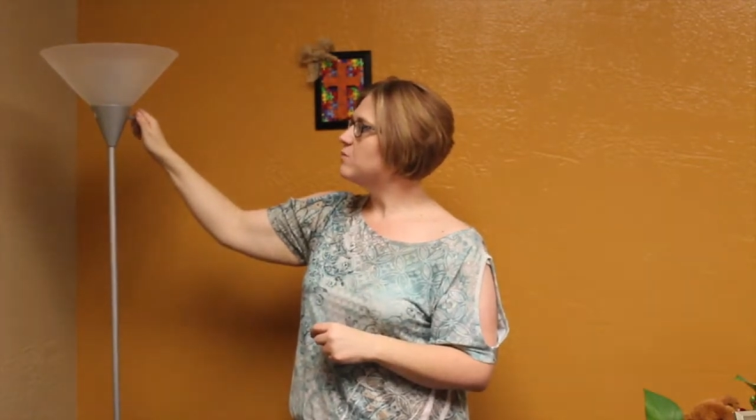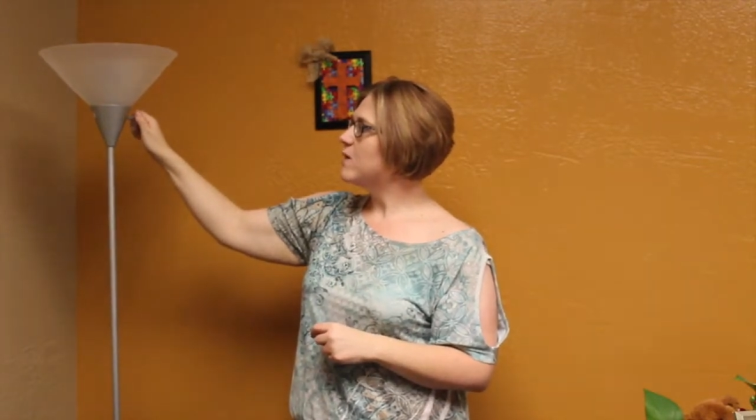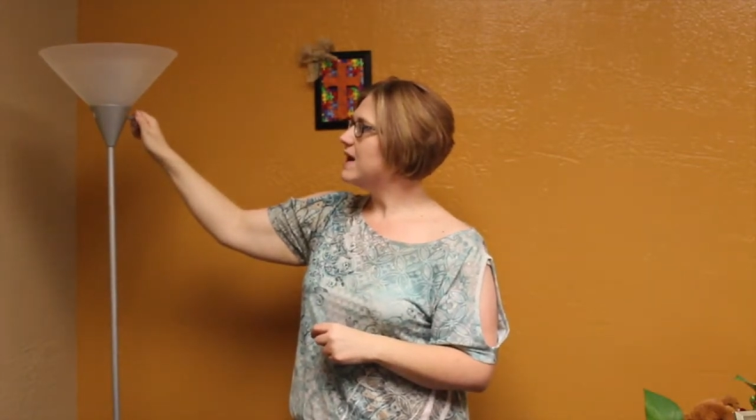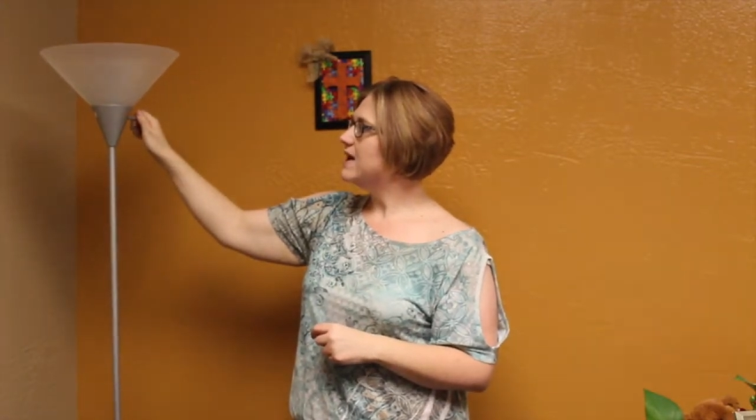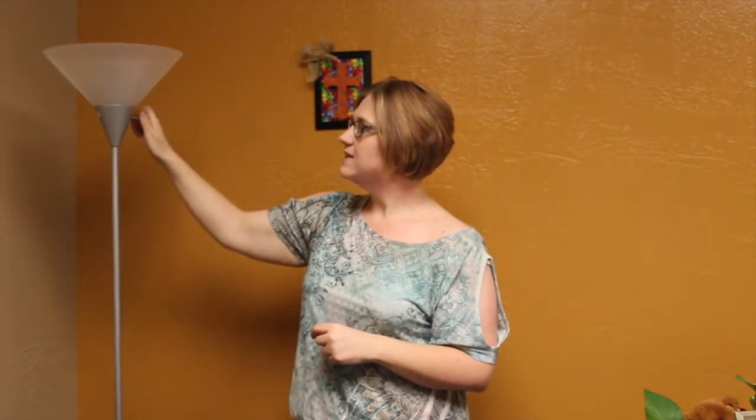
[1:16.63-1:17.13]
them
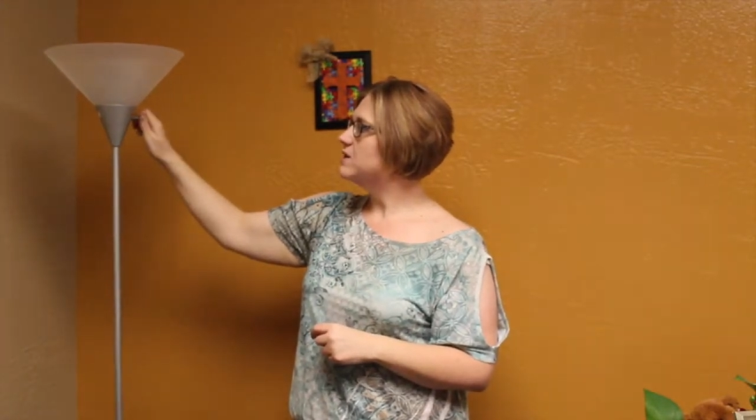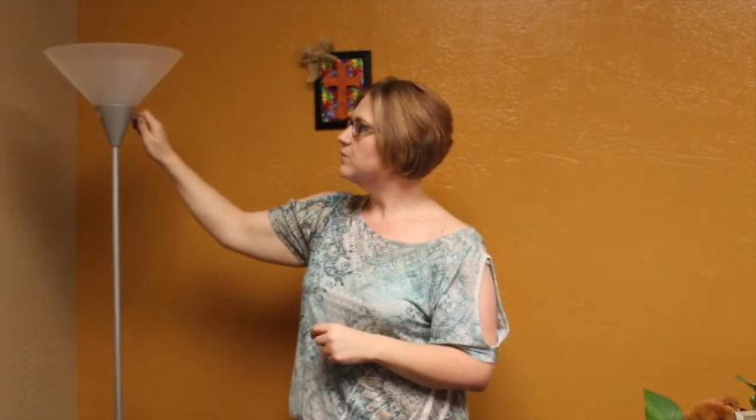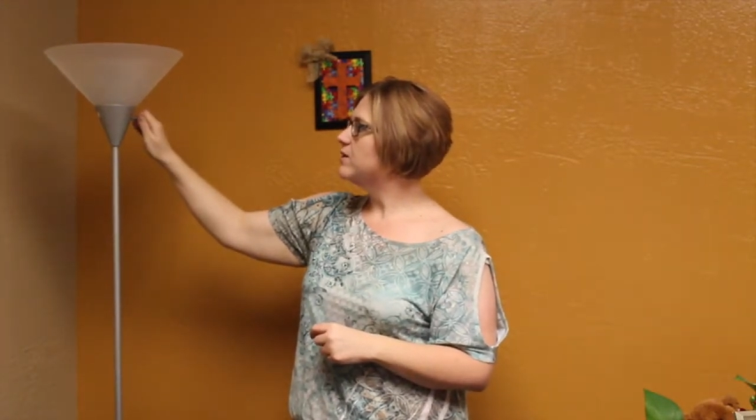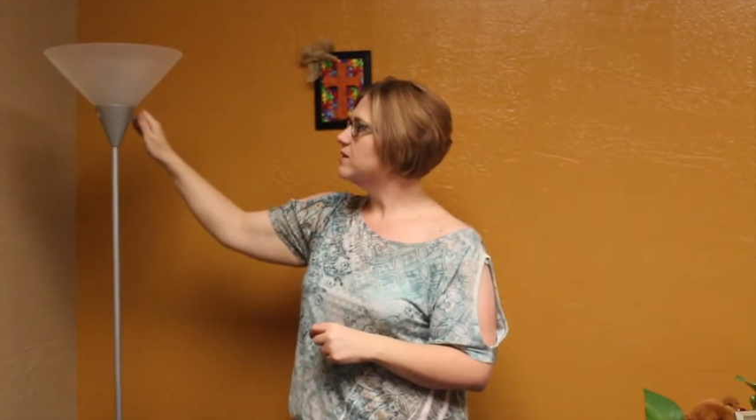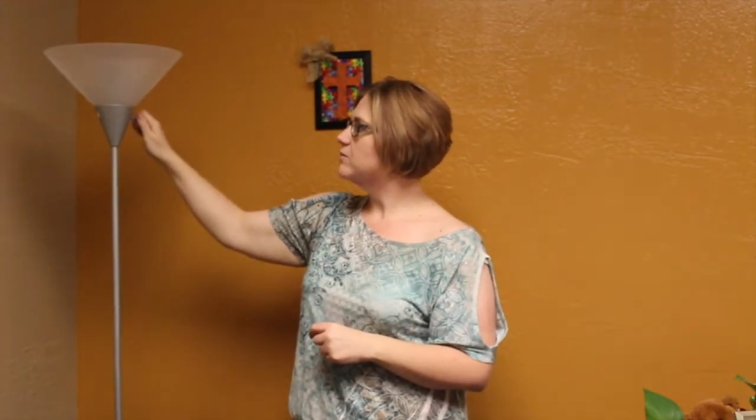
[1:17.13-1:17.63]
ready to
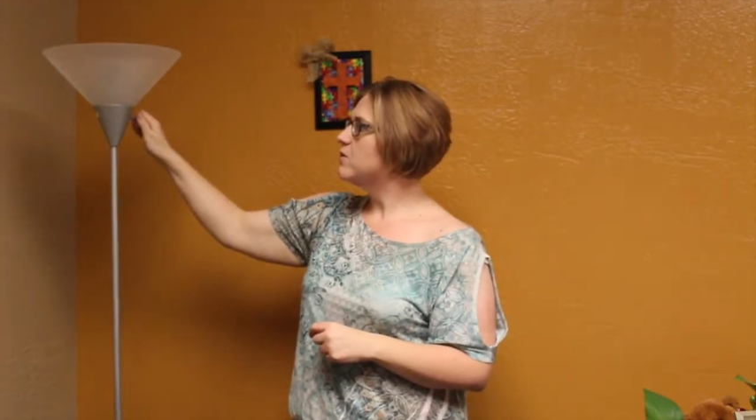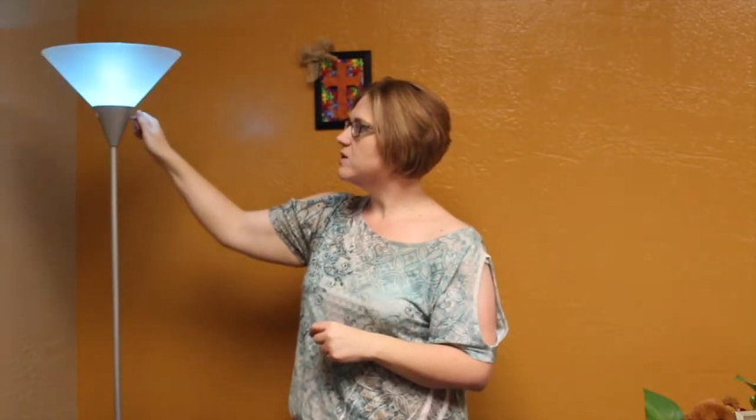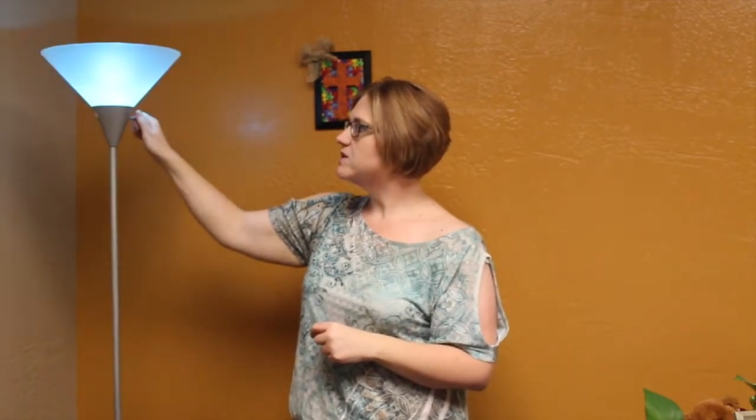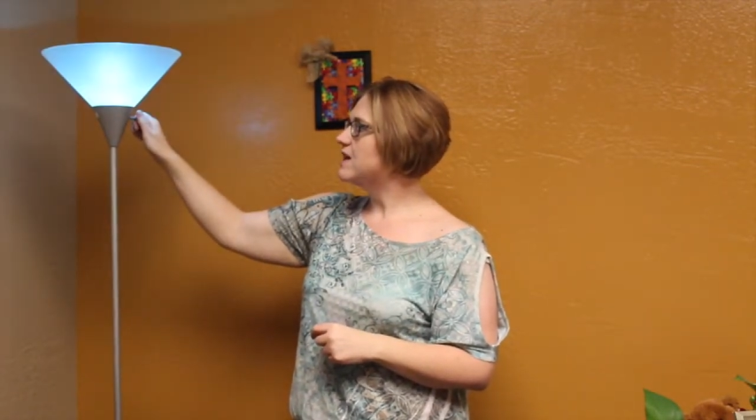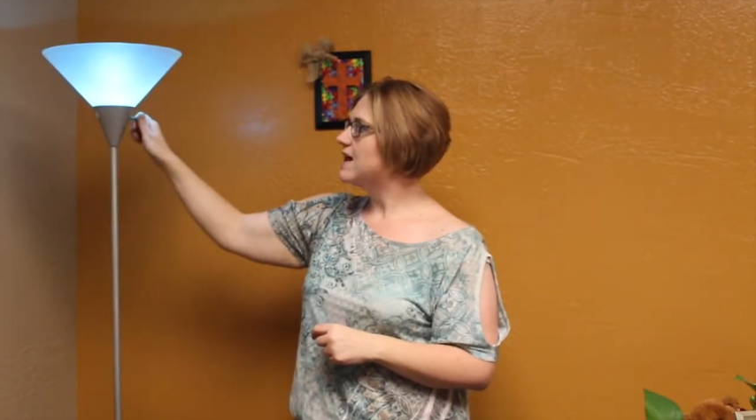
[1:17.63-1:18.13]
put in your
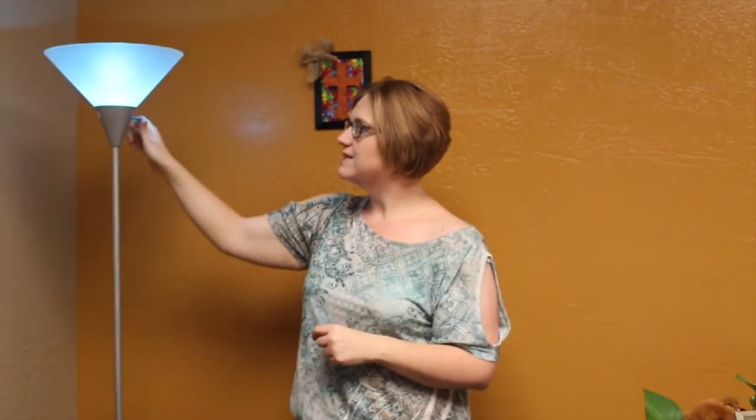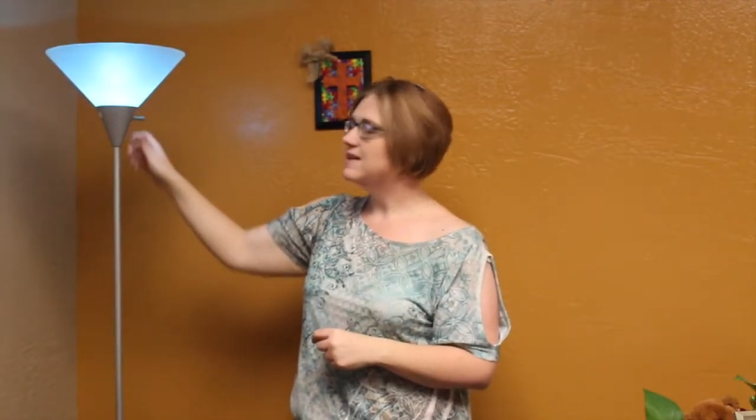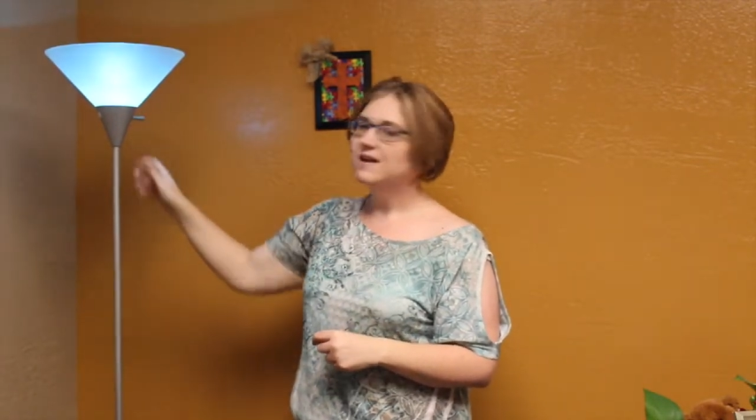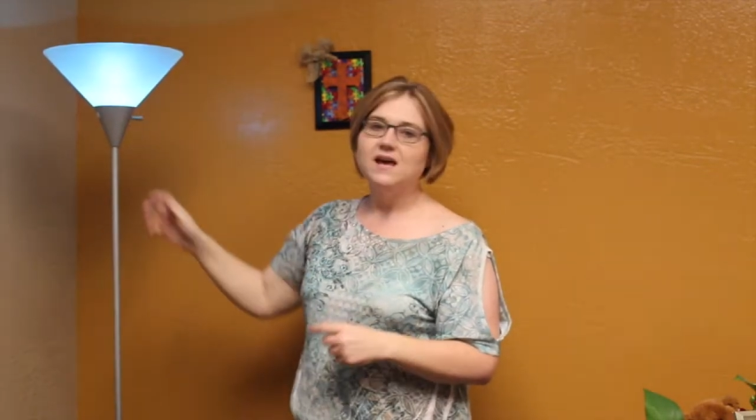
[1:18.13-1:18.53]
porch lights